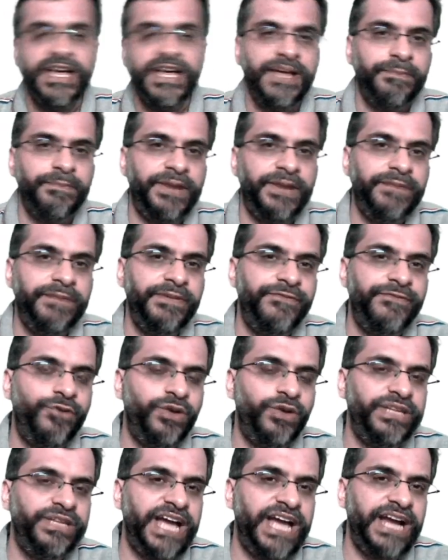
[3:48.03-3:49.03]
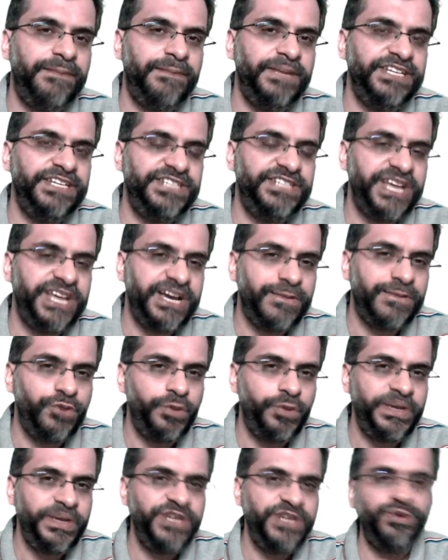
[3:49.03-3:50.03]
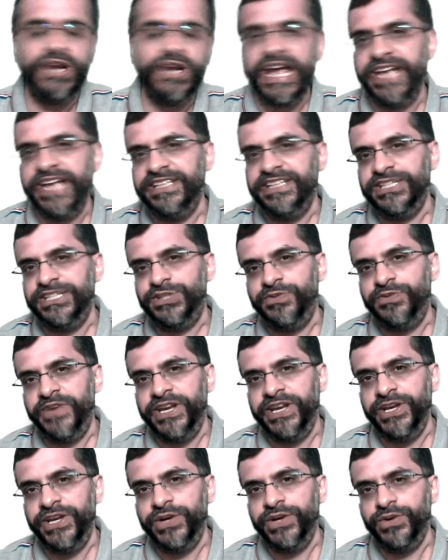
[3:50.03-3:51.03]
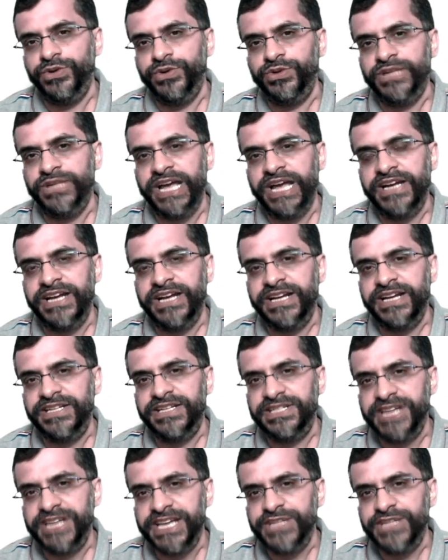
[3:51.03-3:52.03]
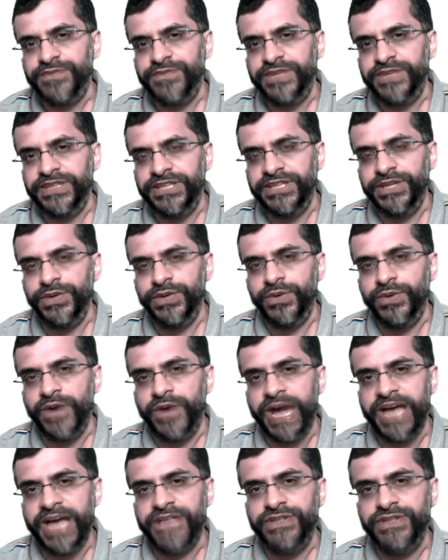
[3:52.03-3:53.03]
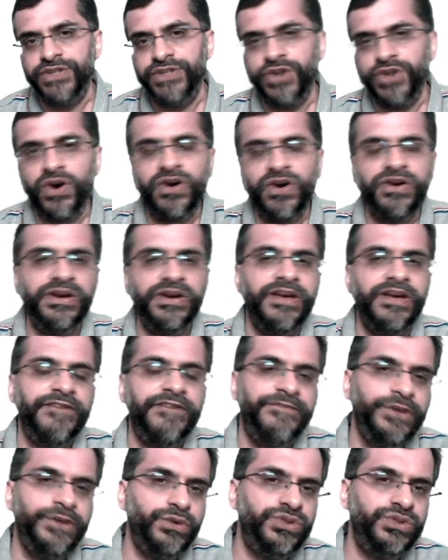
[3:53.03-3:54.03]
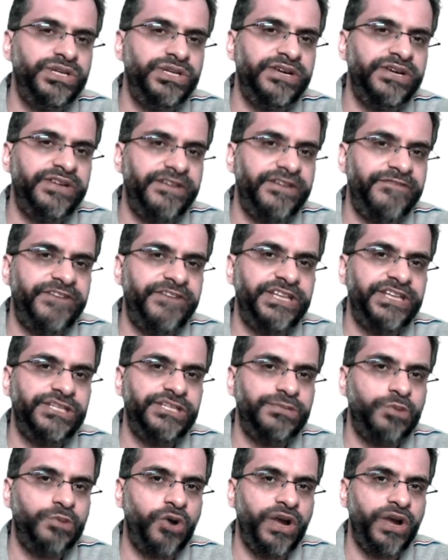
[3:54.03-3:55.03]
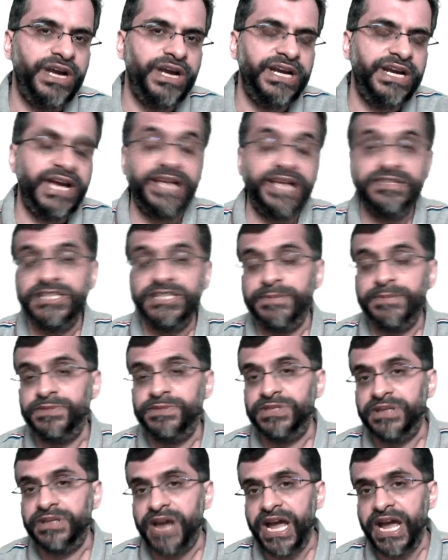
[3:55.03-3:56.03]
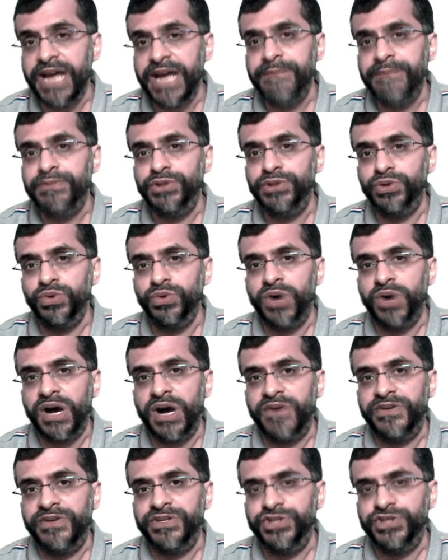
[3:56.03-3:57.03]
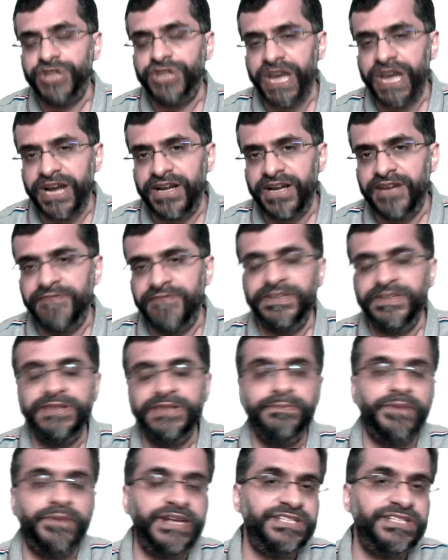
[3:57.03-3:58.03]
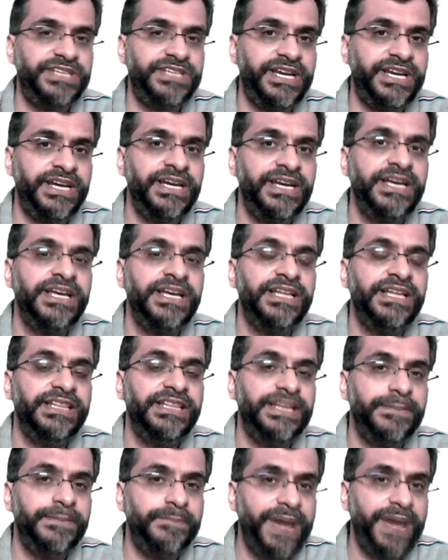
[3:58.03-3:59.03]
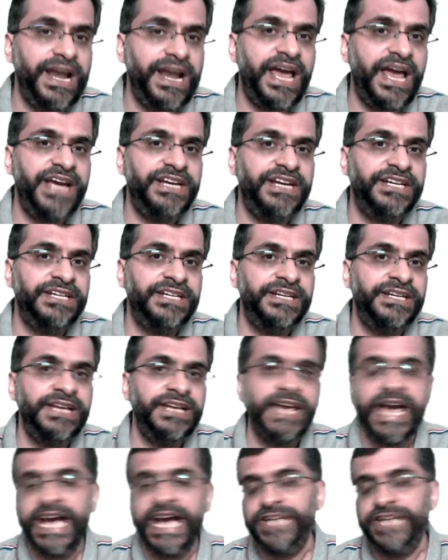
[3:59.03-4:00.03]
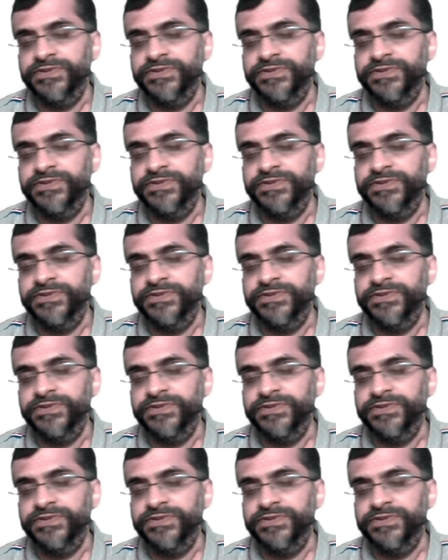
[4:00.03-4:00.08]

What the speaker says: But before that, please take a moment to like this video so that it stays with you as your future reference point, and subscribe to our channel with pressing the bell icon, as